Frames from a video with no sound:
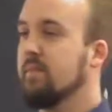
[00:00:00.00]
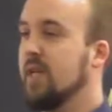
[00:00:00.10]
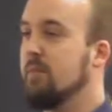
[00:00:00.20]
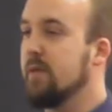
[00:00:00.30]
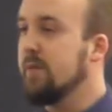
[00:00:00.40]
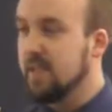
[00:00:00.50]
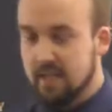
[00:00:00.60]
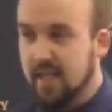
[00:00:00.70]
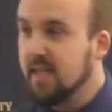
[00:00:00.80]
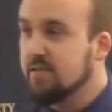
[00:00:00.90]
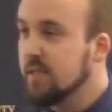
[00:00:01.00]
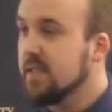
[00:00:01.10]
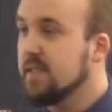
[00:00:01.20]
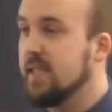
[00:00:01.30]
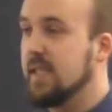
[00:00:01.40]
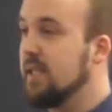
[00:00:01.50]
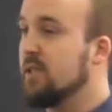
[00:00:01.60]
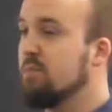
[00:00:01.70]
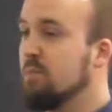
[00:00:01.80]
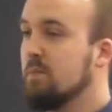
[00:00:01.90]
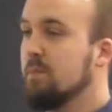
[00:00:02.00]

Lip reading: They may be, thanks for listening, you know.